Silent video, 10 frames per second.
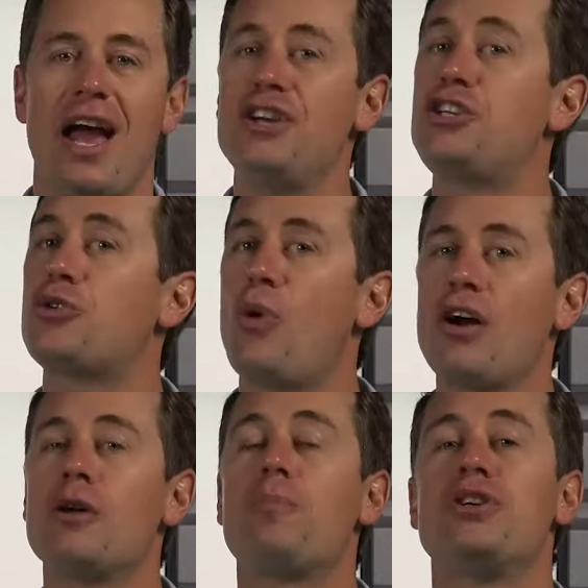and
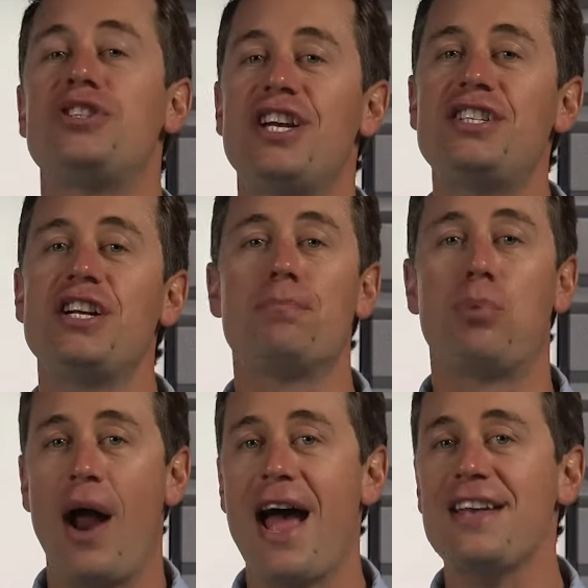stronger precision
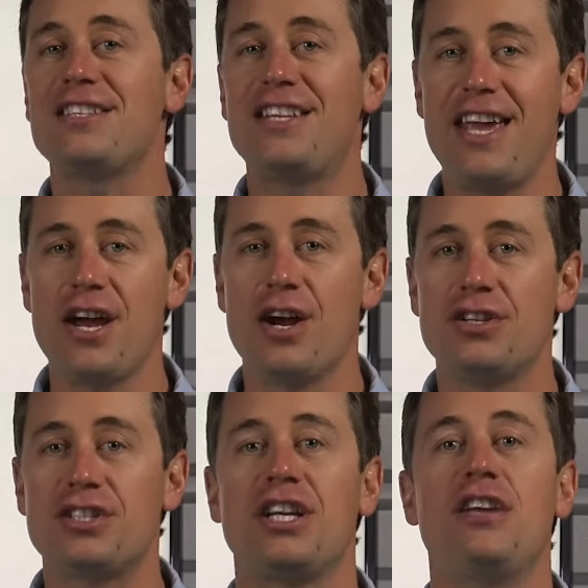brass
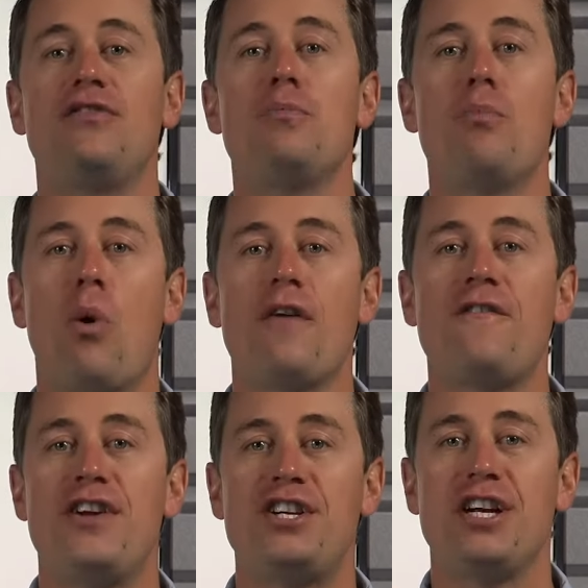gears to give you more
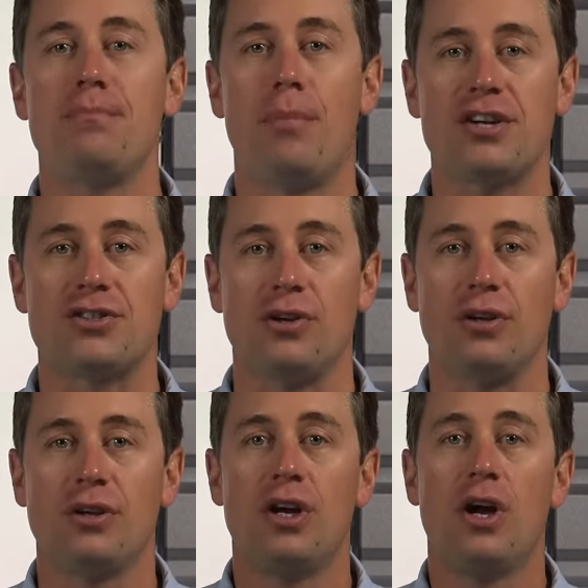fishing muscle.
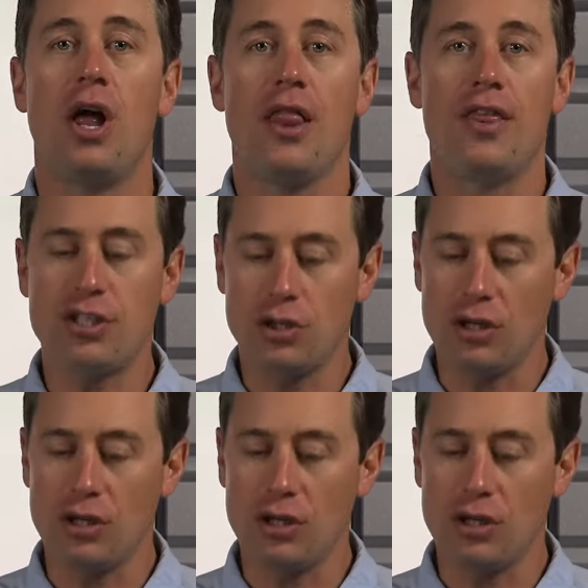This